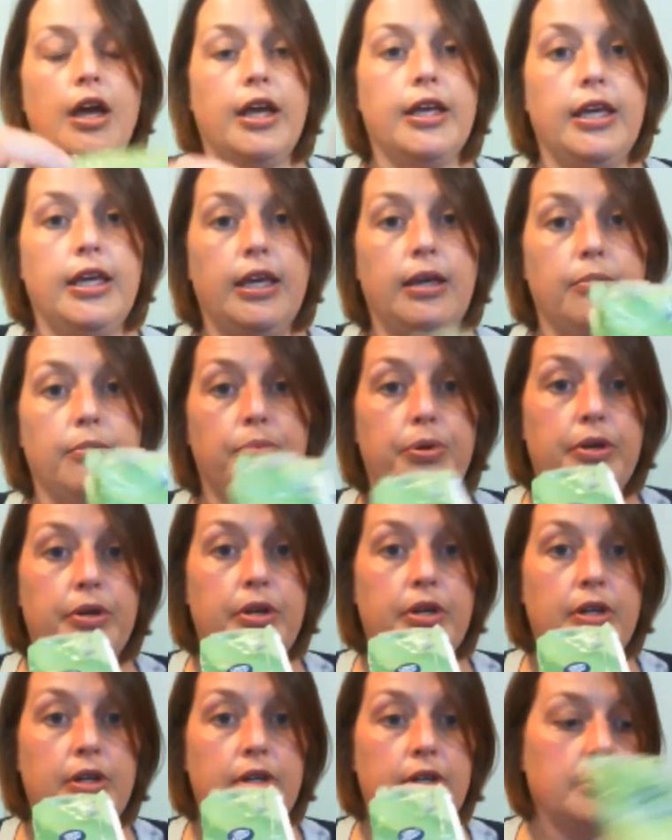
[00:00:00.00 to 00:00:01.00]
I keep
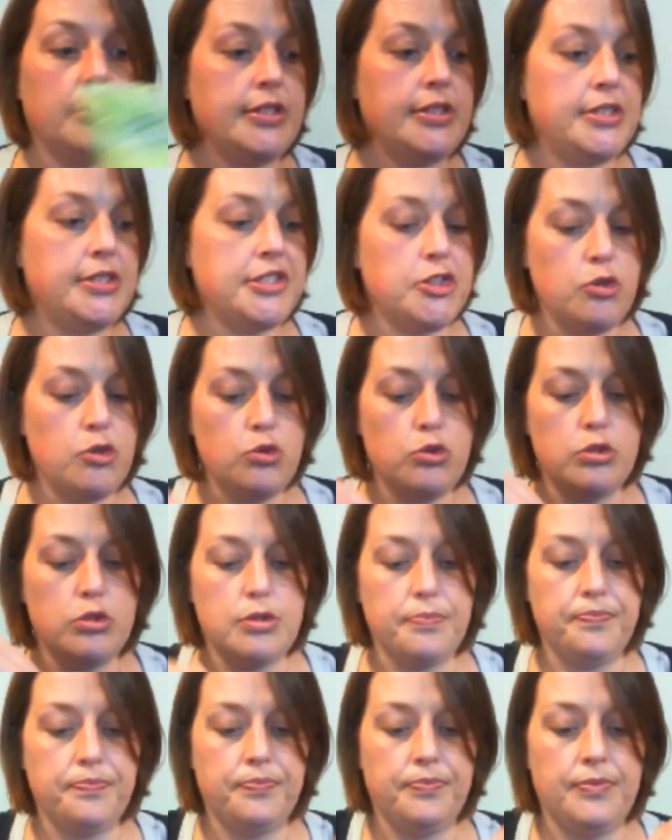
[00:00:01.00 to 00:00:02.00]

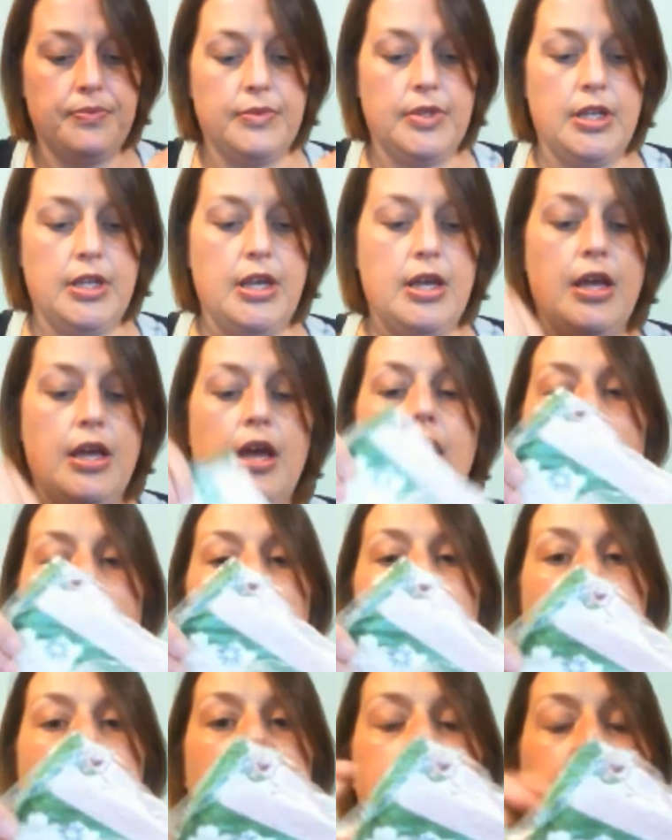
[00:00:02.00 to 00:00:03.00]
tissues.
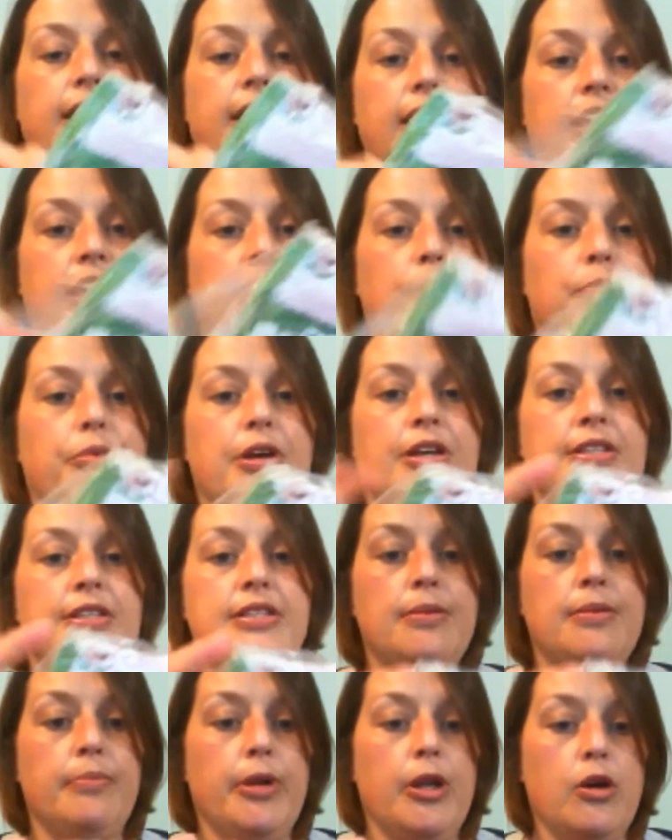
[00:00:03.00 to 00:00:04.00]
I keep a
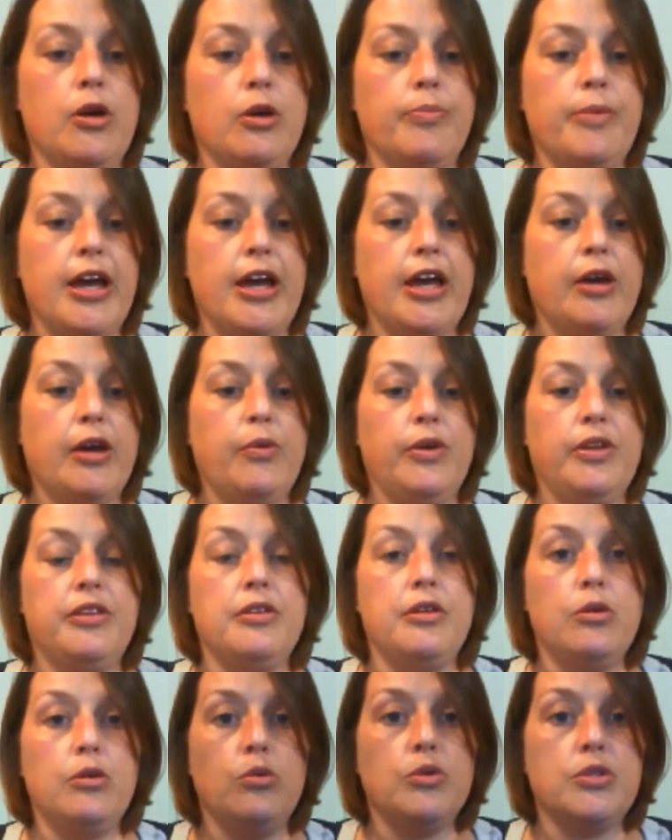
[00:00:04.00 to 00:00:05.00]
Ziploc bag
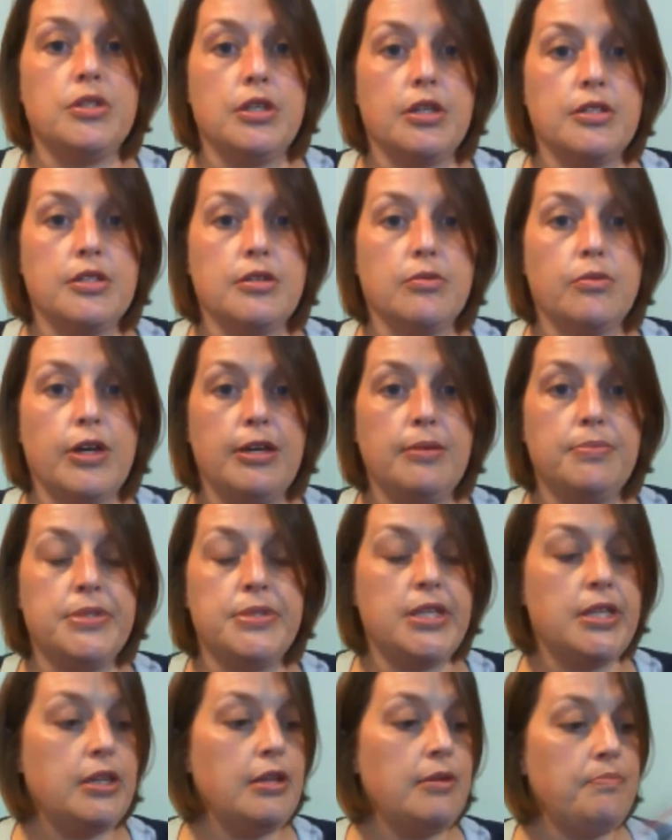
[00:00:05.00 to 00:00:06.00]
with nose nozzle
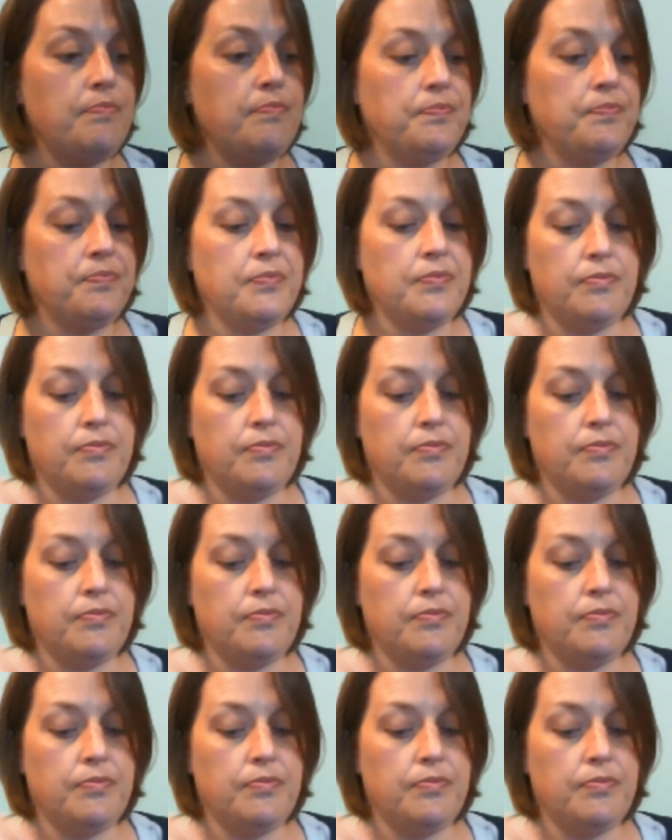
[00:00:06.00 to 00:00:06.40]
wipes in them.